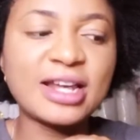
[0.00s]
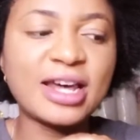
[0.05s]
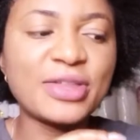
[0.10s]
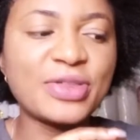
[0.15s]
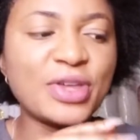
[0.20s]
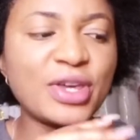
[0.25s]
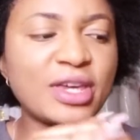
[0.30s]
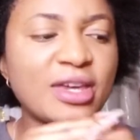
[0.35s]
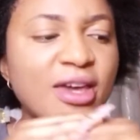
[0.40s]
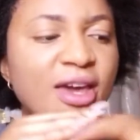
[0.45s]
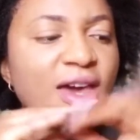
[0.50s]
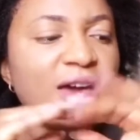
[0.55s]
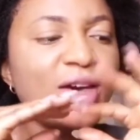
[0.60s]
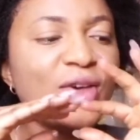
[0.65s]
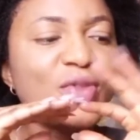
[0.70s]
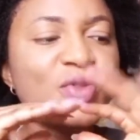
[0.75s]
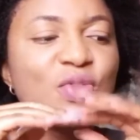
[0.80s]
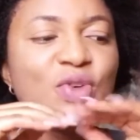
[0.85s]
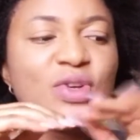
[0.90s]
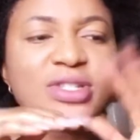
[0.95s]
I think
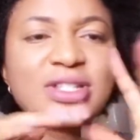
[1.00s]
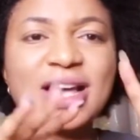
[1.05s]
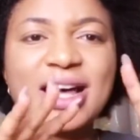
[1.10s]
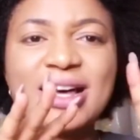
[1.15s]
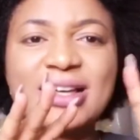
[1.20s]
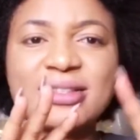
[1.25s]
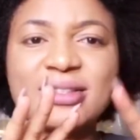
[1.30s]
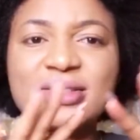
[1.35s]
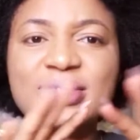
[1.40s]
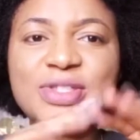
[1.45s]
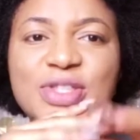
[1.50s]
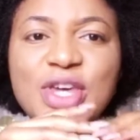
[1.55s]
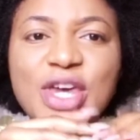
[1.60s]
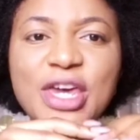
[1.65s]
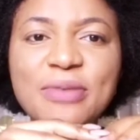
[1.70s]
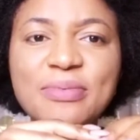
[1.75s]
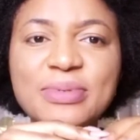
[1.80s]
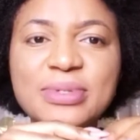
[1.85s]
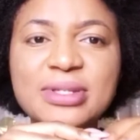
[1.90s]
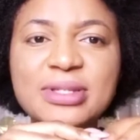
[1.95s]
those are the
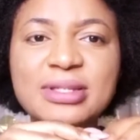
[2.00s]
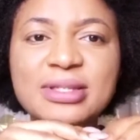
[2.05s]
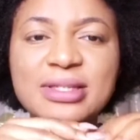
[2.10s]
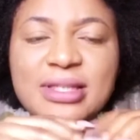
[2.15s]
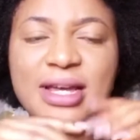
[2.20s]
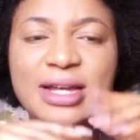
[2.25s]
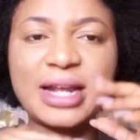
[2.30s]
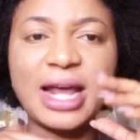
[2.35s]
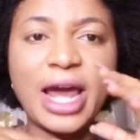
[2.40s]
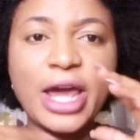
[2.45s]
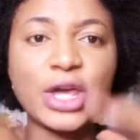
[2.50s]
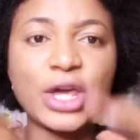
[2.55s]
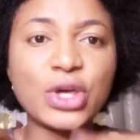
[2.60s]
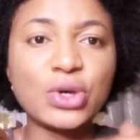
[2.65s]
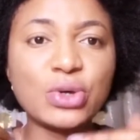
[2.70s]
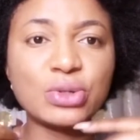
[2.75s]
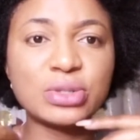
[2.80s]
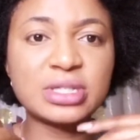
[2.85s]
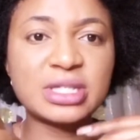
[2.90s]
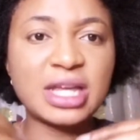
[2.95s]
tips that I
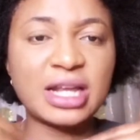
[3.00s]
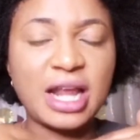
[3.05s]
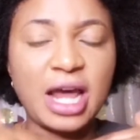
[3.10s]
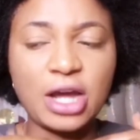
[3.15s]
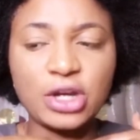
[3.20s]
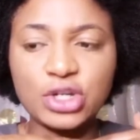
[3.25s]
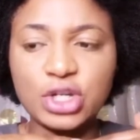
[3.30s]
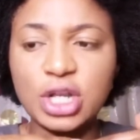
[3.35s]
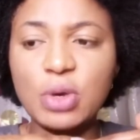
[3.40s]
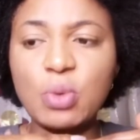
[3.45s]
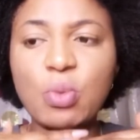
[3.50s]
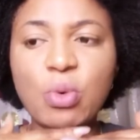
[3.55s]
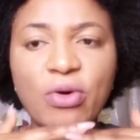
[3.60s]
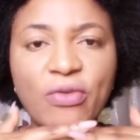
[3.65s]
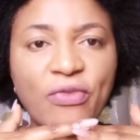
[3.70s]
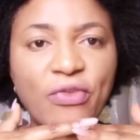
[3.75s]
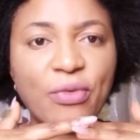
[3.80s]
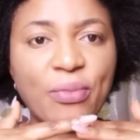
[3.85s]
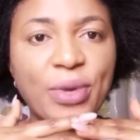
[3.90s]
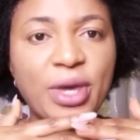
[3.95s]
use that actually work
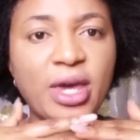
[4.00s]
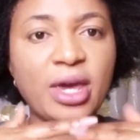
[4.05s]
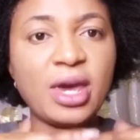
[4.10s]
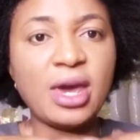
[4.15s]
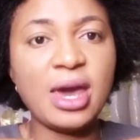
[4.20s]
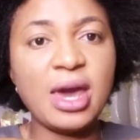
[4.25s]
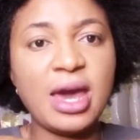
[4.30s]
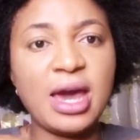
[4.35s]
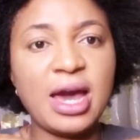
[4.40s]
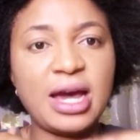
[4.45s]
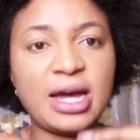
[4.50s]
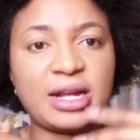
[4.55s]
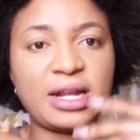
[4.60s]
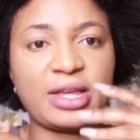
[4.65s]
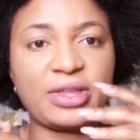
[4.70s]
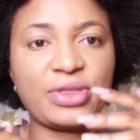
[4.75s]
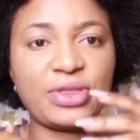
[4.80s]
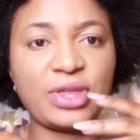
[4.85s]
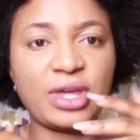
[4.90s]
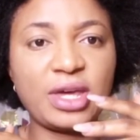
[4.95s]
for me, and I
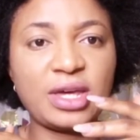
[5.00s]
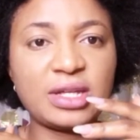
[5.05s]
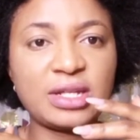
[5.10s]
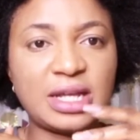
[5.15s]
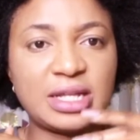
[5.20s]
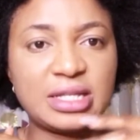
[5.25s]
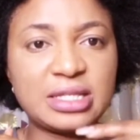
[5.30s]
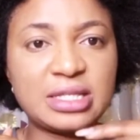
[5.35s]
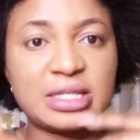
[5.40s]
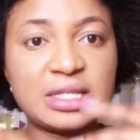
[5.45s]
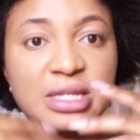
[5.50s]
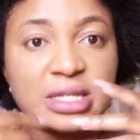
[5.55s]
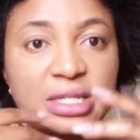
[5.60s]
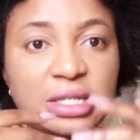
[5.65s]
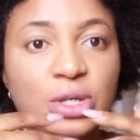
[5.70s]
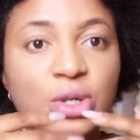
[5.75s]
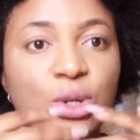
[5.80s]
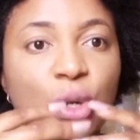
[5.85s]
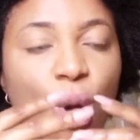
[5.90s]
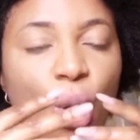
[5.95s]
think that this
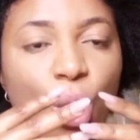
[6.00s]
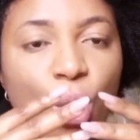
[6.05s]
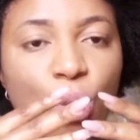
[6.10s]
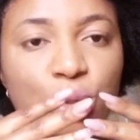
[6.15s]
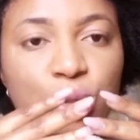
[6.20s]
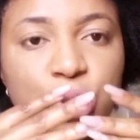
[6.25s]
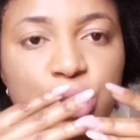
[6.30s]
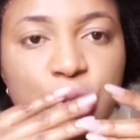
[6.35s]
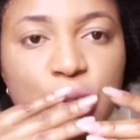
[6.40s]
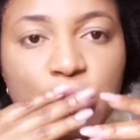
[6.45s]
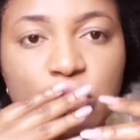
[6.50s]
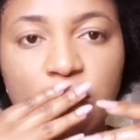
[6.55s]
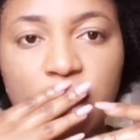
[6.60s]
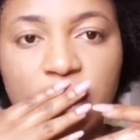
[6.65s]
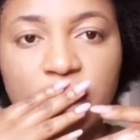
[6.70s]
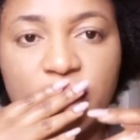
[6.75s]
could also